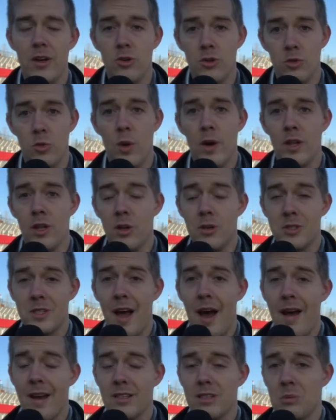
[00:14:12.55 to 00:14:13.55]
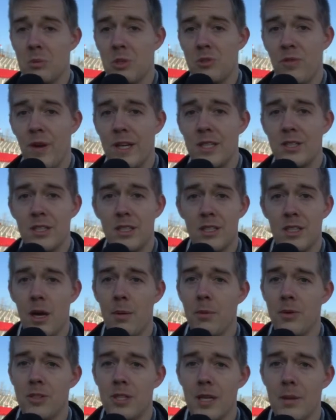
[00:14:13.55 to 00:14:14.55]
who's one of those guys that was facing
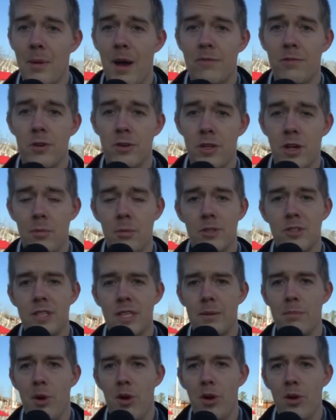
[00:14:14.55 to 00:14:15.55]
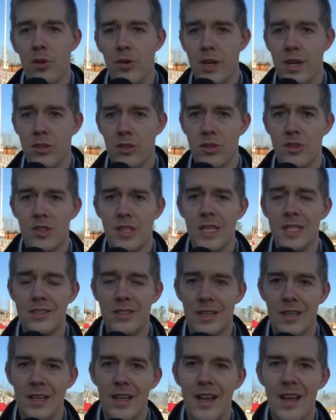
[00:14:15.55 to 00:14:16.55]
double team after double team early in the
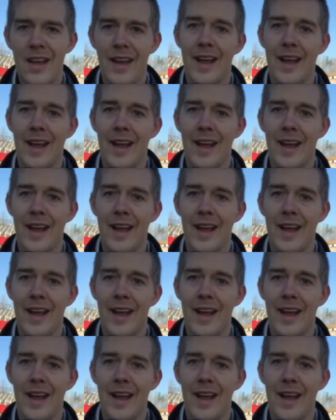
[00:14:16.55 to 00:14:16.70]
season,